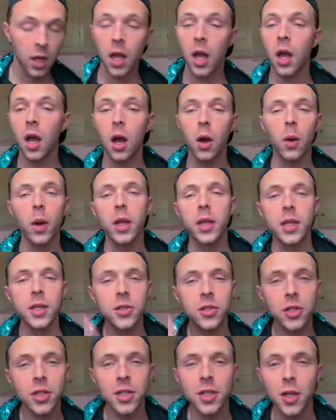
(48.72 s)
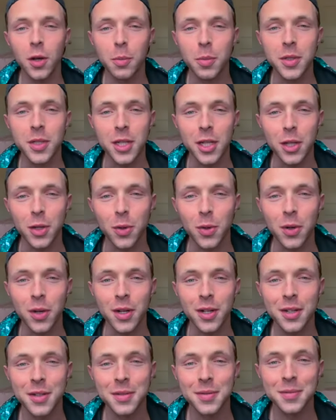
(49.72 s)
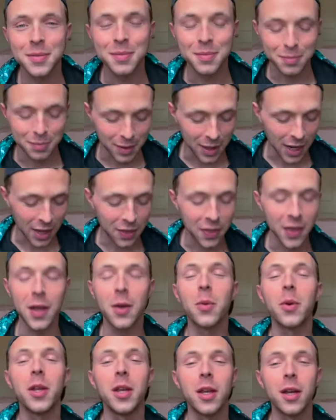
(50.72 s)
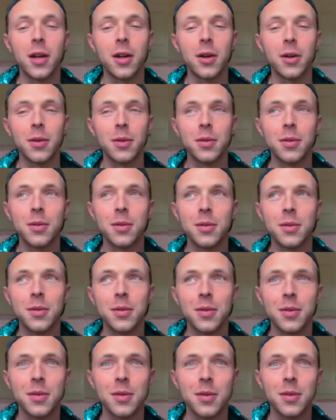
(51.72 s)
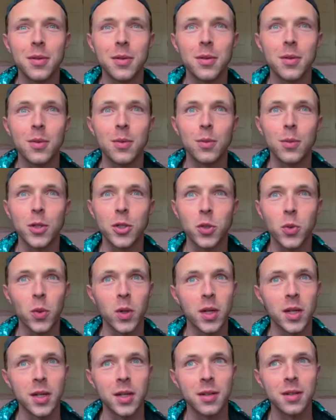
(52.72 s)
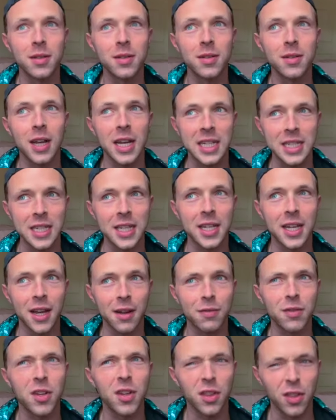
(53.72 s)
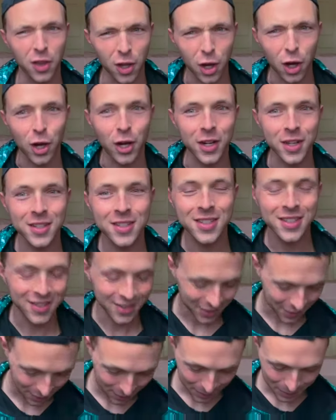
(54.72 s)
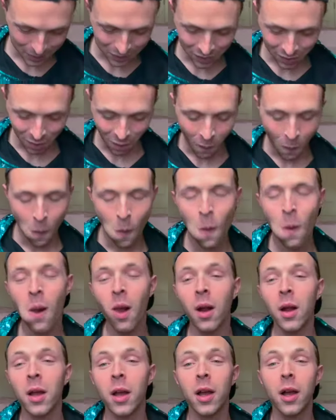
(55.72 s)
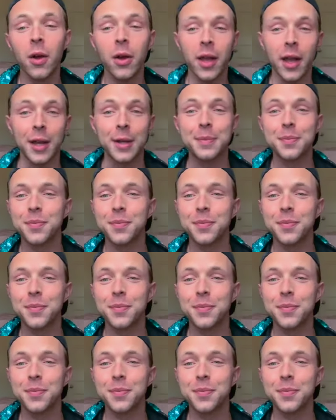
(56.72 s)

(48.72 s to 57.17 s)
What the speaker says: Oh, and these are in no particular order, but I think we know which one I DNF'd the hardest. Okay.